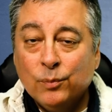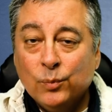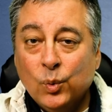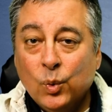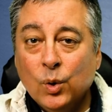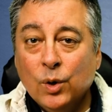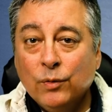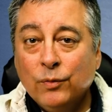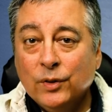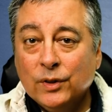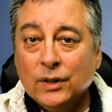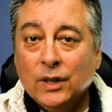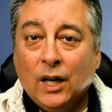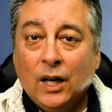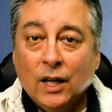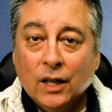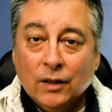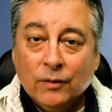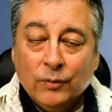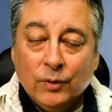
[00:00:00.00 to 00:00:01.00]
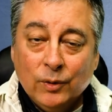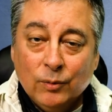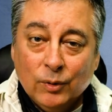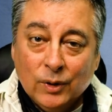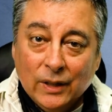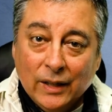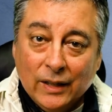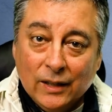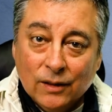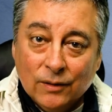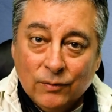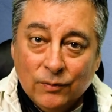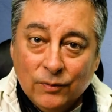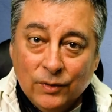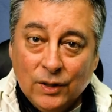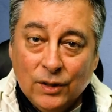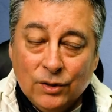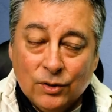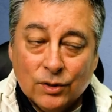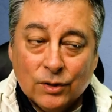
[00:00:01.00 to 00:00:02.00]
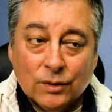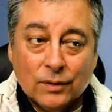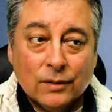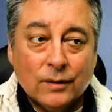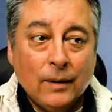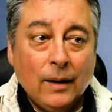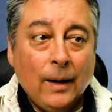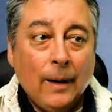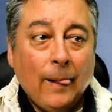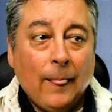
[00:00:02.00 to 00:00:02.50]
more photography-related features.